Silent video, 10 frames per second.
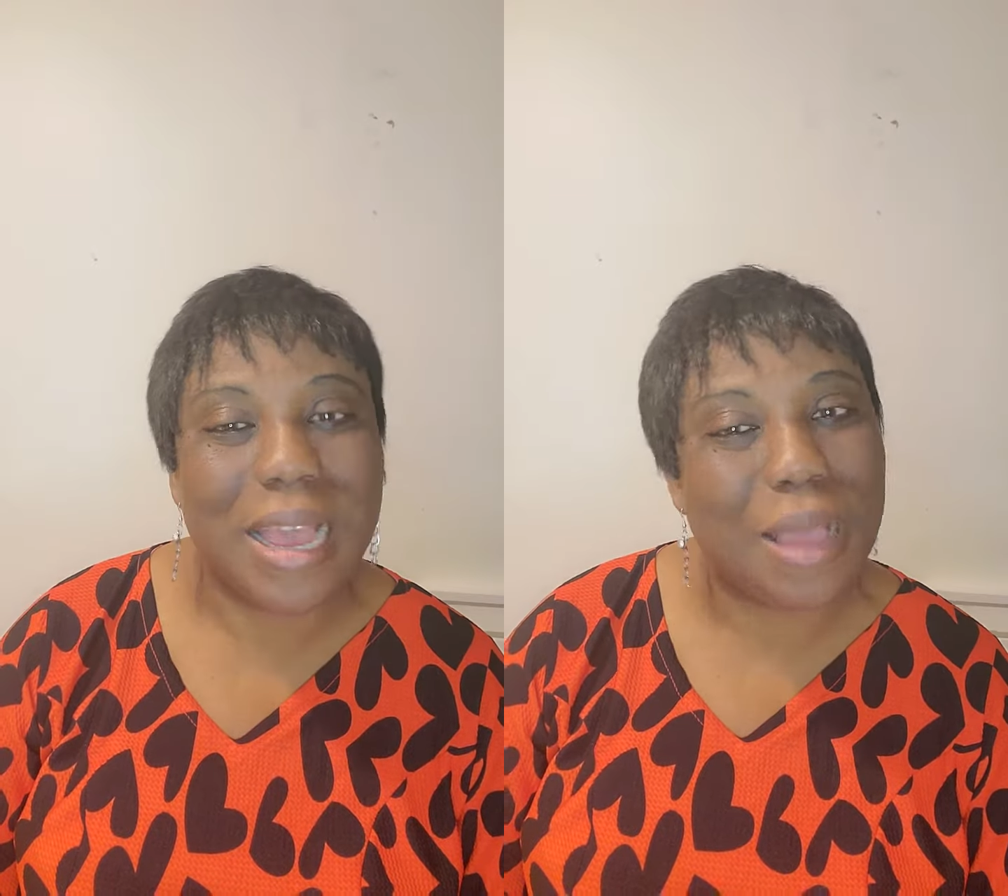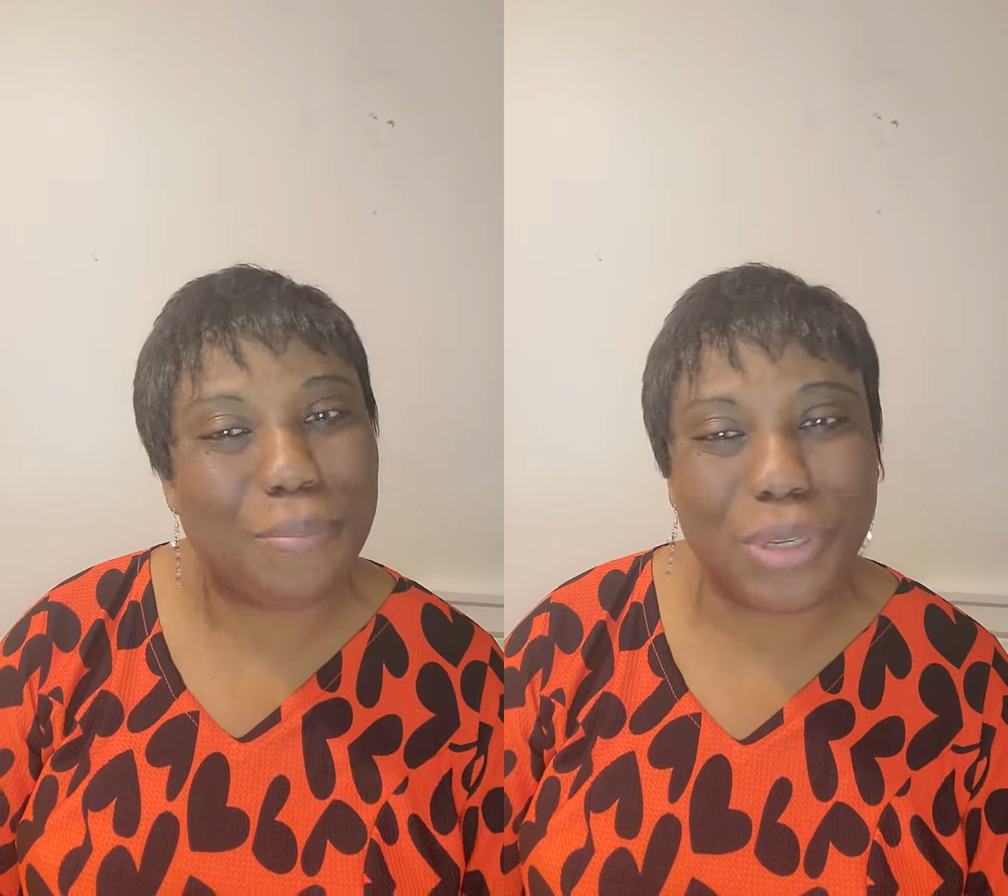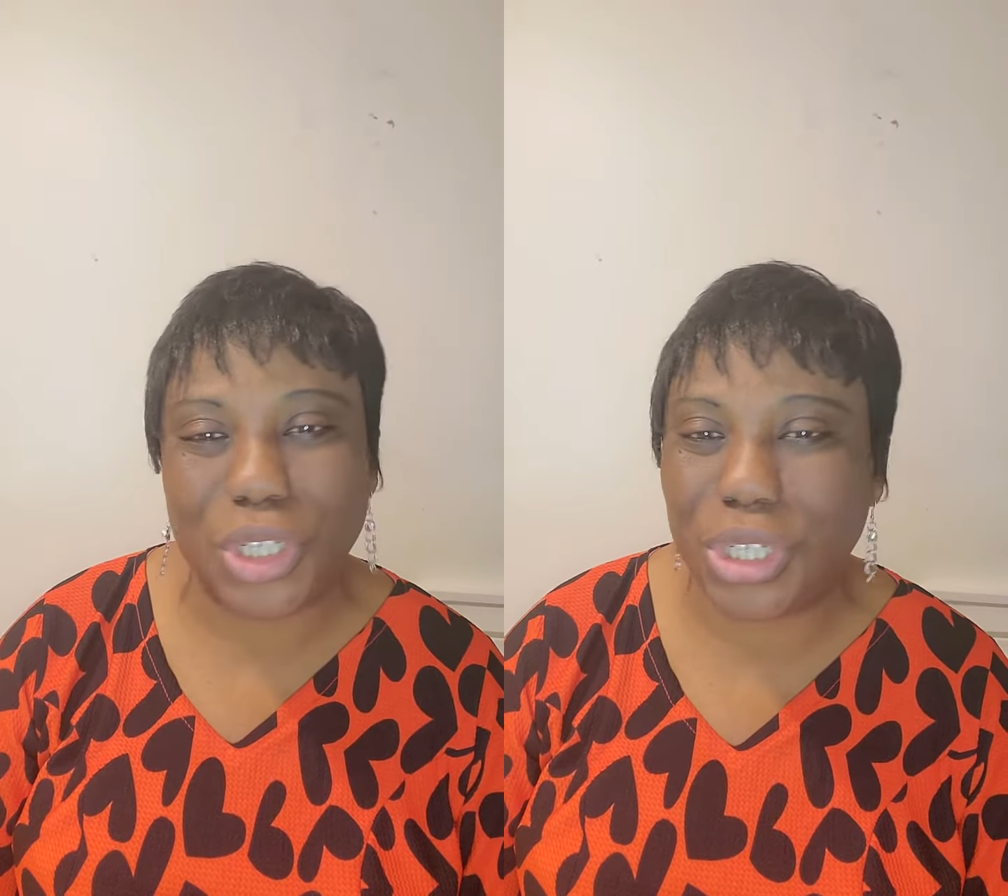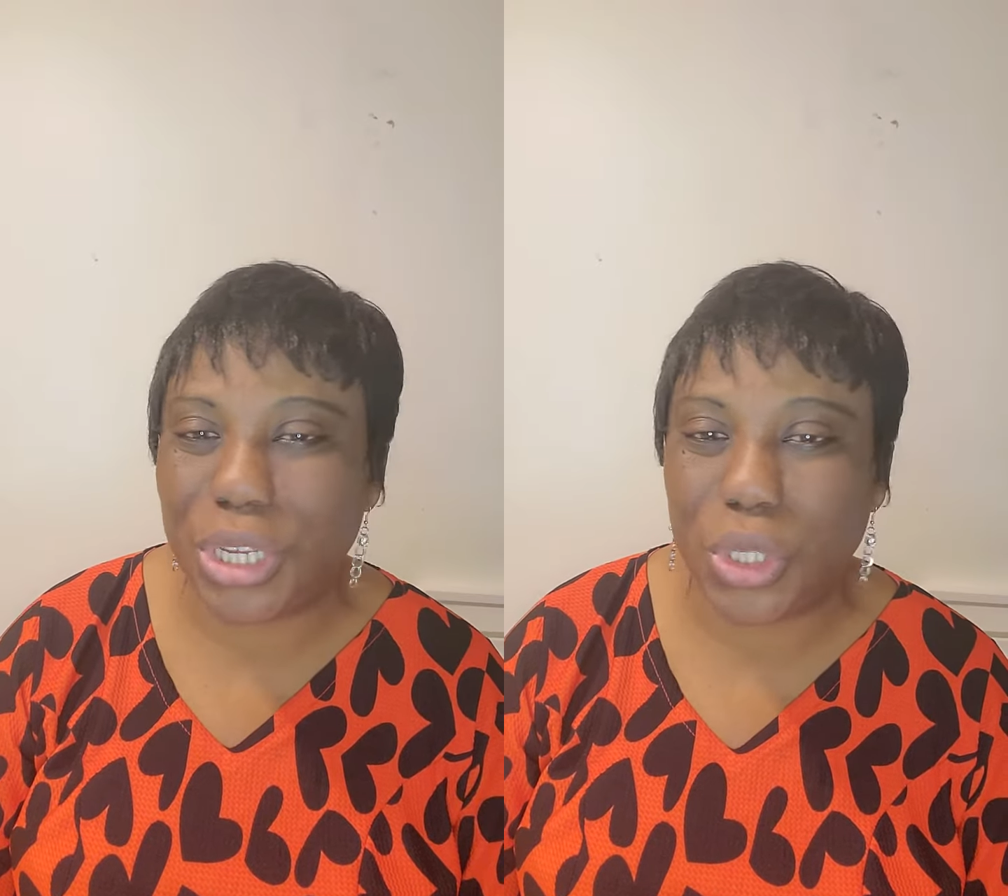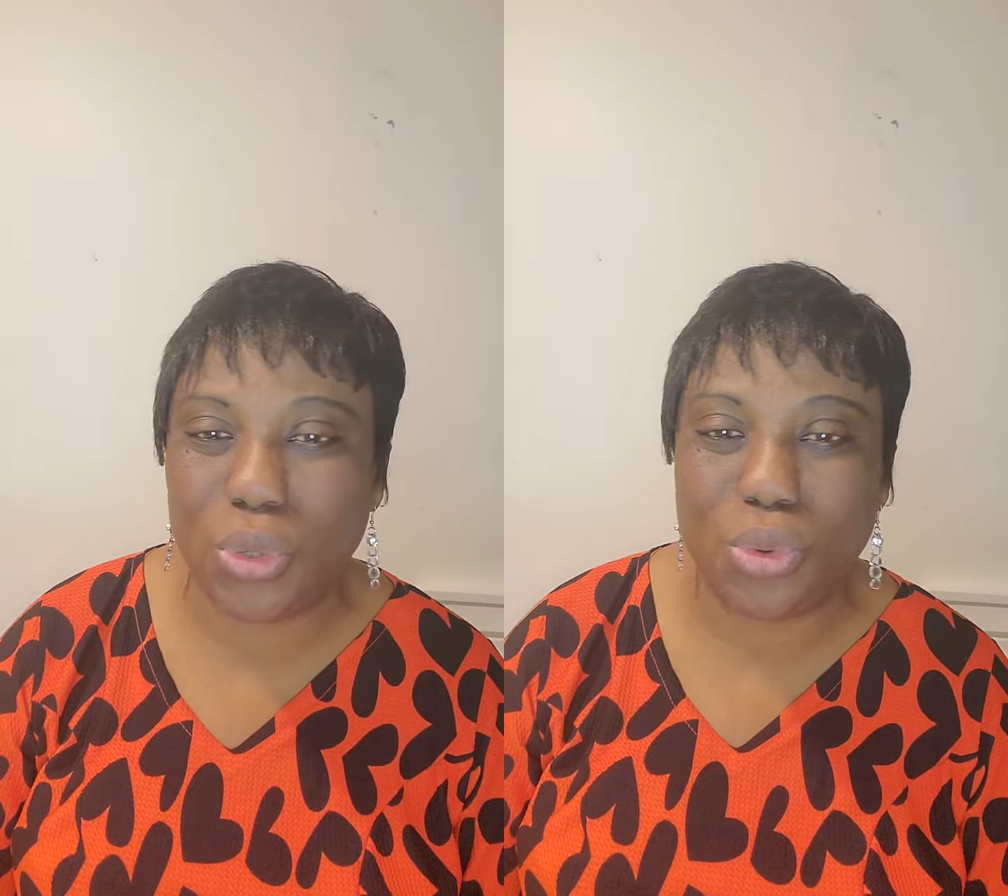I
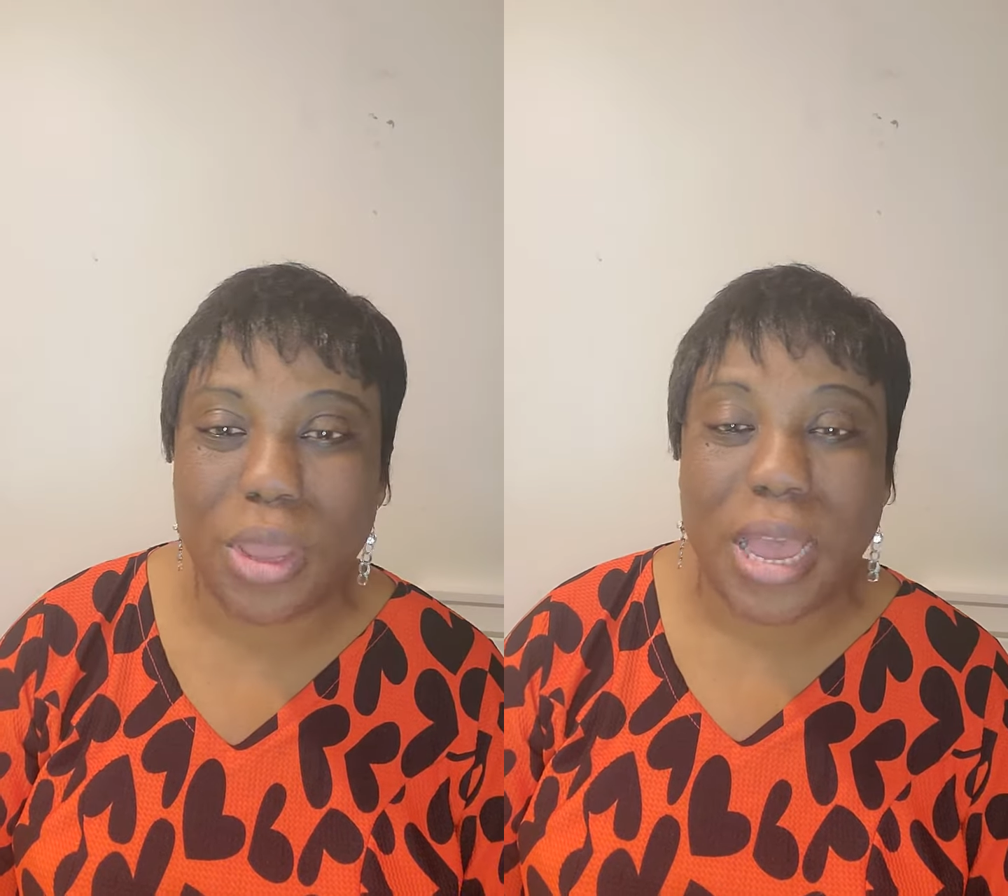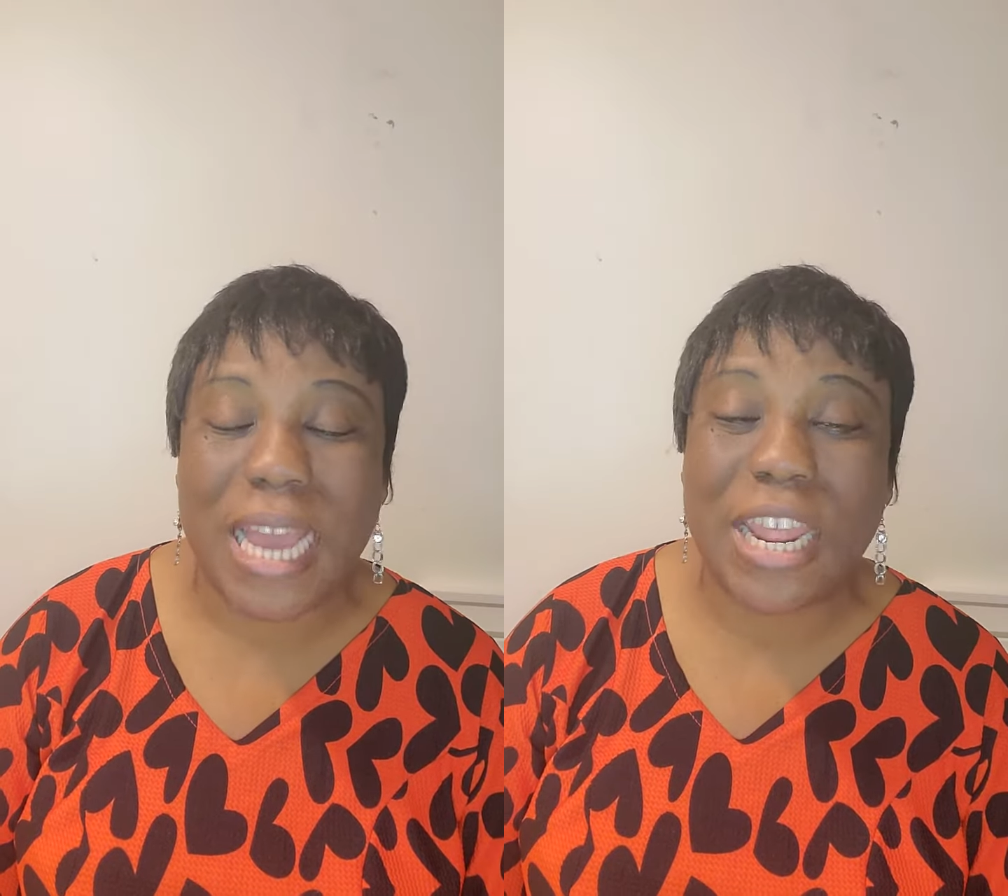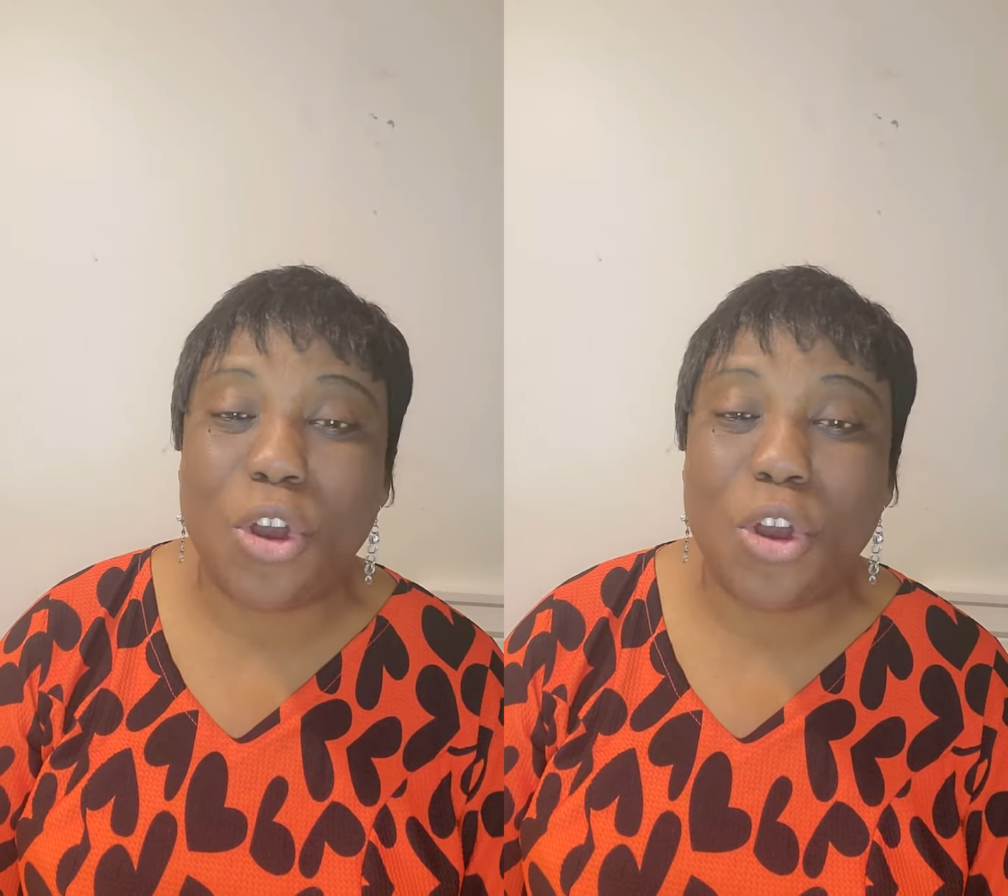appreciate you. And I